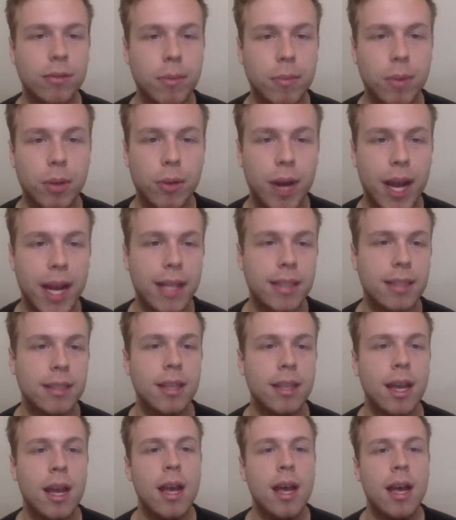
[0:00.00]
from the
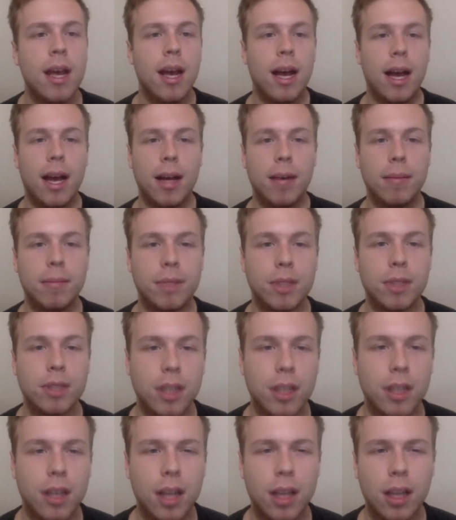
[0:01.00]
race, there's
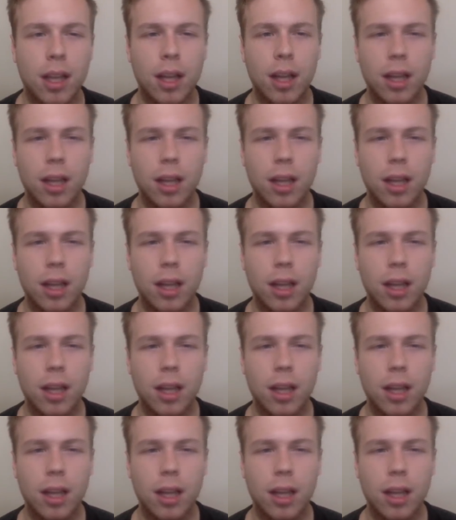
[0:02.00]
a